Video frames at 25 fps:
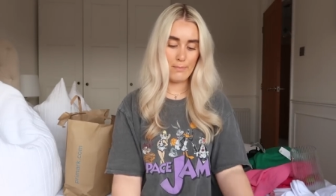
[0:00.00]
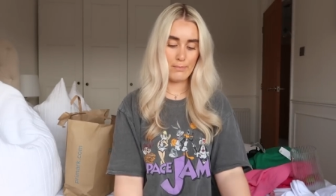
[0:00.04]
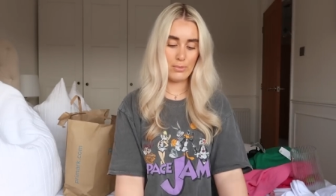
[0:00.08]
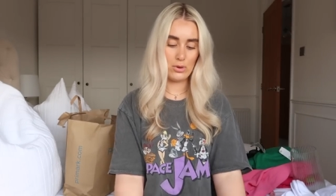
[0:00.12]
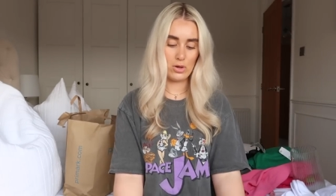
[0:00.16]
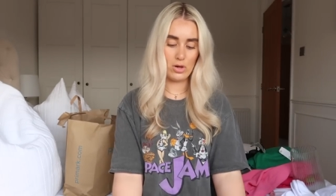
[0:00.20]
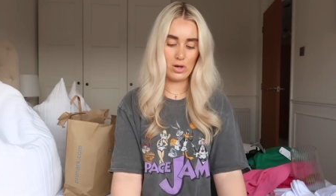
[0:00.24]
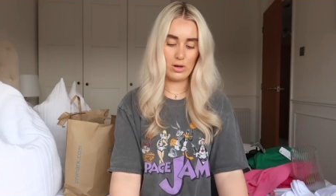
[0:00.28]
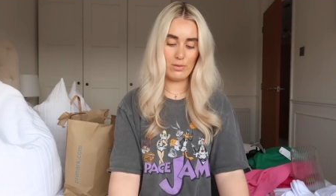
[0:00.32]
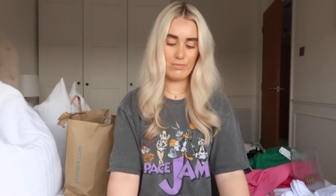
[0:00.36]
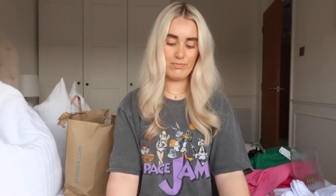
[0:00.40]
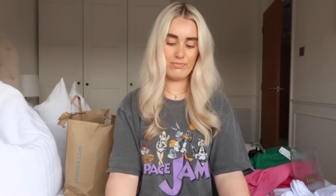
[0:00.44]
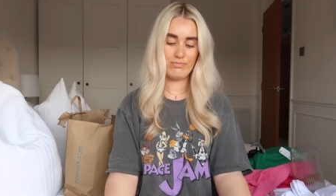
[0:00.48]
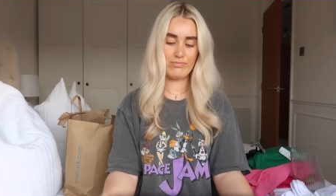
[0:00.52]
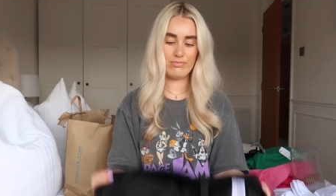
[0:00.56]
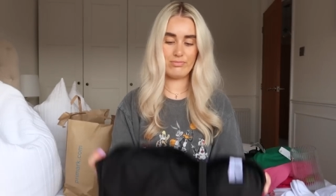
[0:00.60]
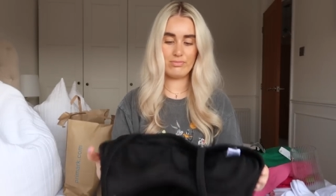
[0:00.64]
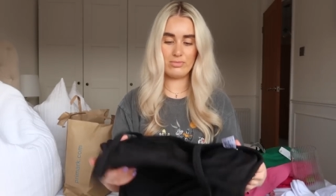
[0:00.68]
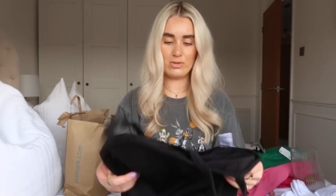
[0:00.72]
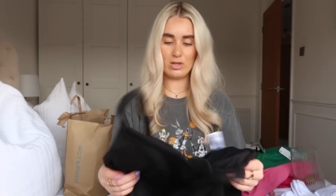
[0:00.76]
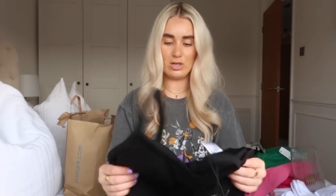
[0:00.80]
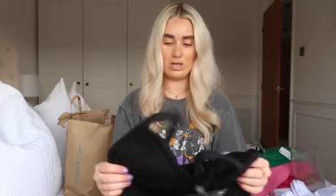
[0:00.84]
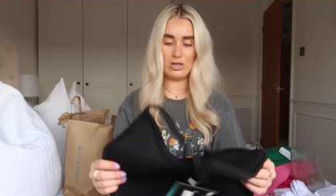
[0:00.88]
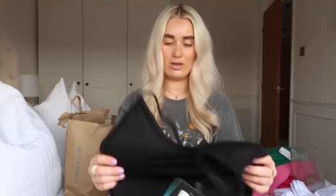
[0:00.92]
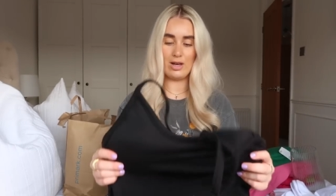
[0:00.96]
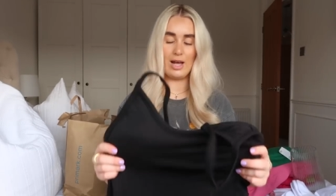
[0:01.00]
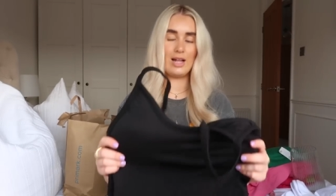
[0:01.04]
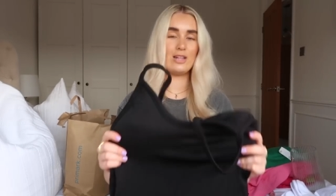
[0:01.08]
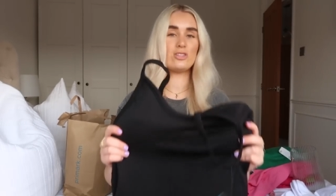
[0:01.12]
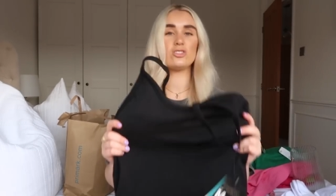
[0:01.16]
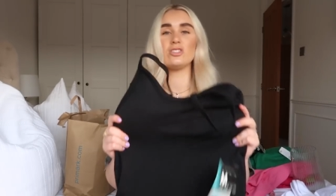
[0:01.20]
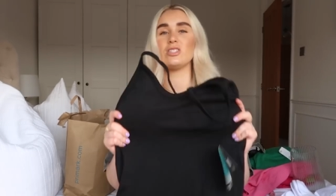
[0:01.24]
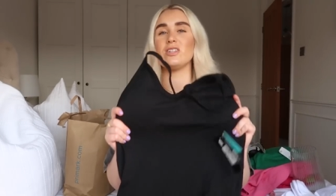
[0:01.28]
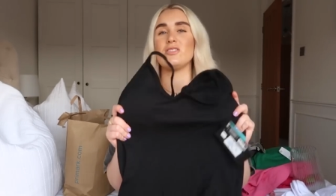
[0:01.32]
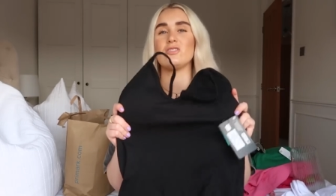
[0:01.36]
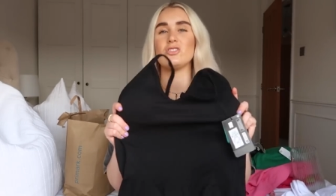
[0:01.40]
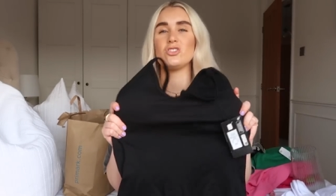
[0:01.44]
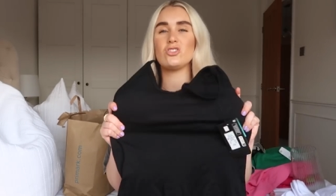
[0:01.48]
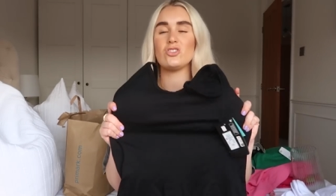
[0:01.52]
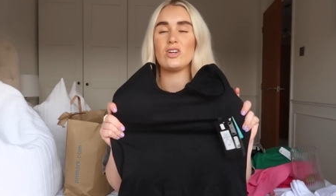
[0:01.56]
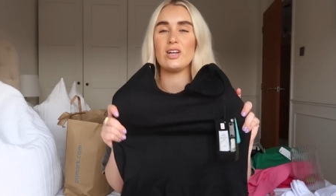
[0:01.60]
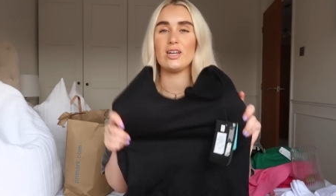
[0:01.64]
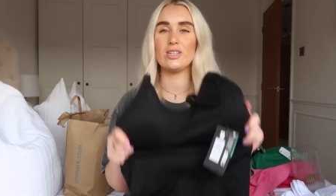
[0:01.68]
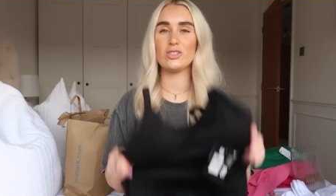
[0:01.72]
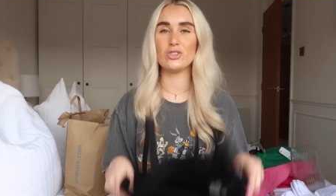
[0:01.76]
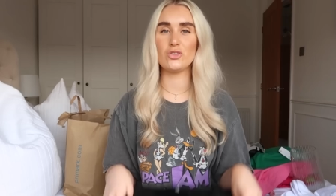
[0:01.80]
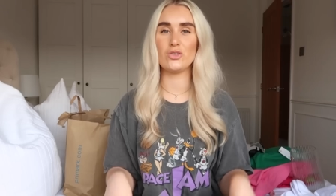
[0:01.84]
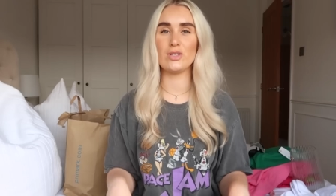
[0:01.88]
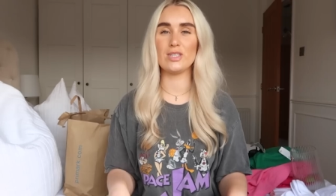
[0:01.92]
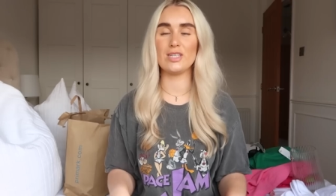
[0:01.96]
But I'll just have to
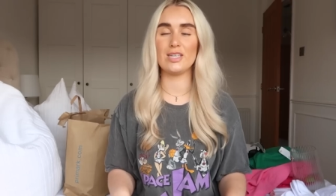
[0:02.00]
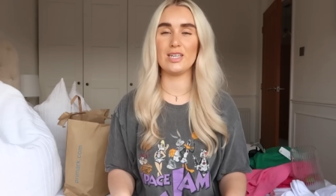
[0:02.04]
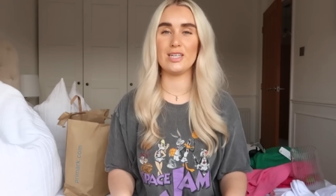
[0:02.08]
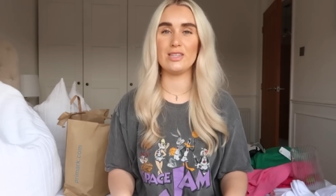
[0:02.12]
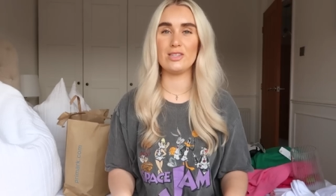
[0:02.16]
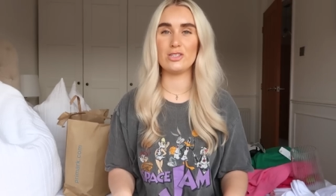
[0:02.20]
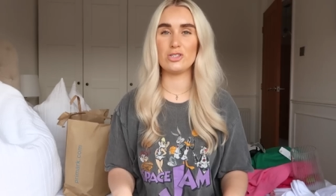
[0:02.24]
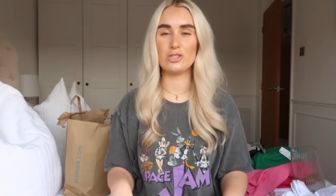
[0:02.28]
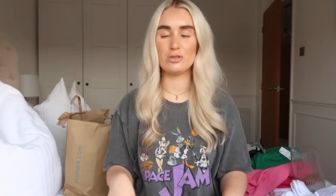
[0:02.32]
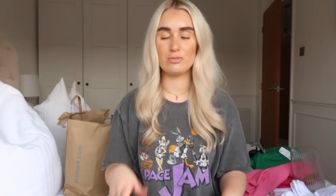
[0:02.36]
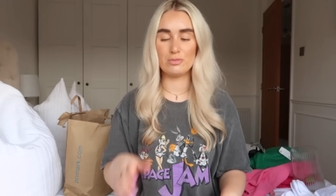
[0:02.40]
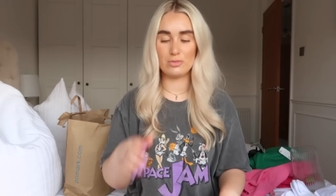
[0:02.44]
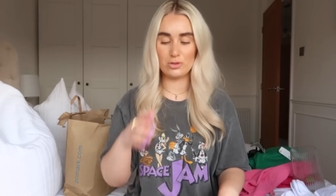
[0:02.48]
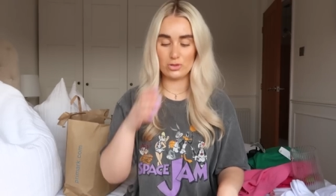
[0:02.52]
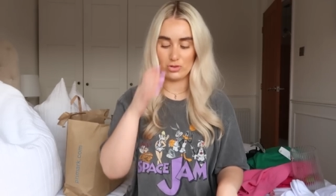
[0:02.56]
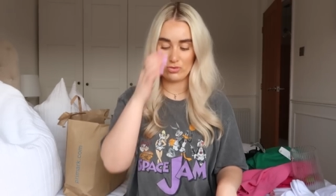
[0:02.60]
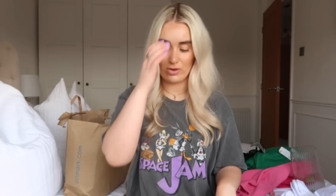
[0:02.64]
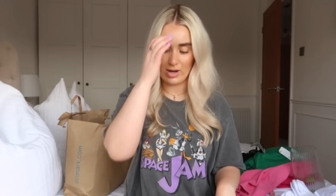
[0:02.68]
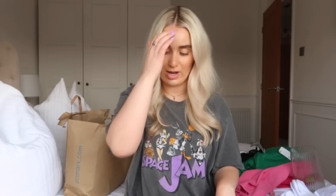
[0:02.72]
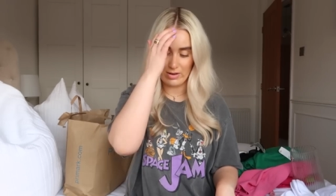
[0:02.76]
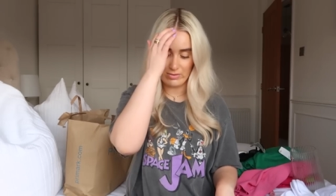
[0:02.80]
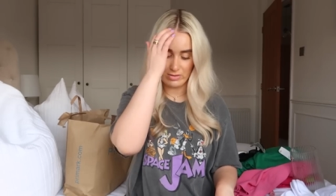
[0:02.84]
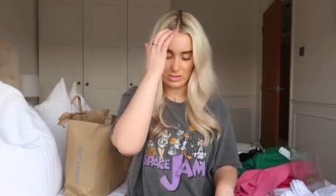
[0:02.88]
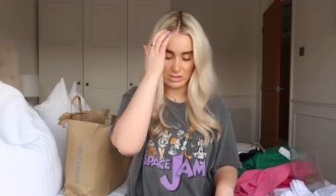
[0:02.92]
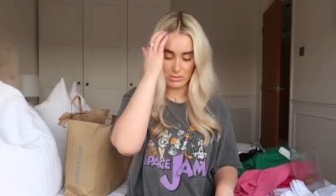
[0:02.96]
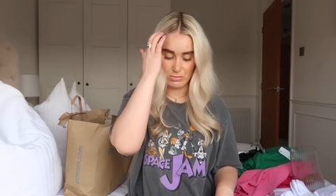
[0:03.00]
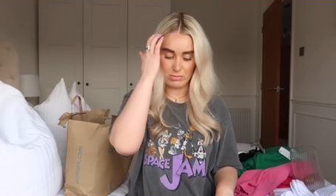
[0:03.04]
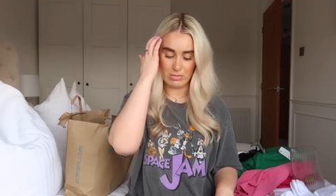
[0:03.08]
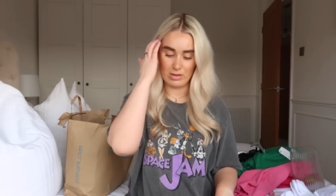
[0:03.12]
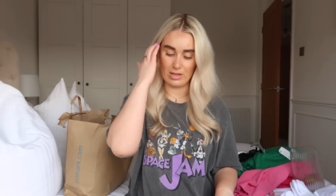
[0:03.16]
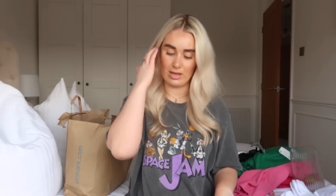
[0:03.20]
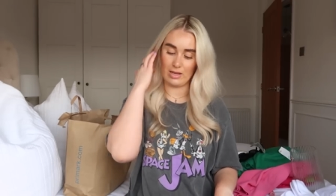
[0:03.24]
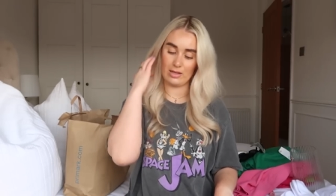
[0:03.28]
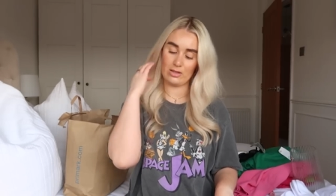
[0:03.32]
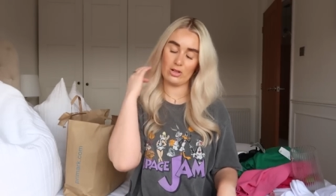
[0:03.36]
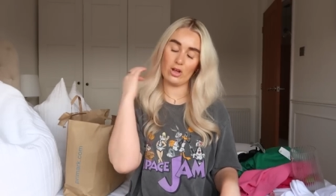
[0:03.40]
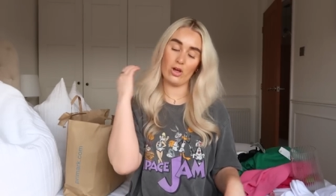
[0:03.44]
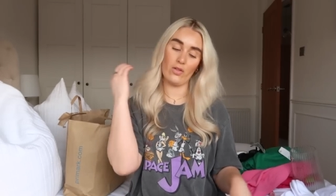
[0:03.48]
try and shrink it in the tumble dryer or something.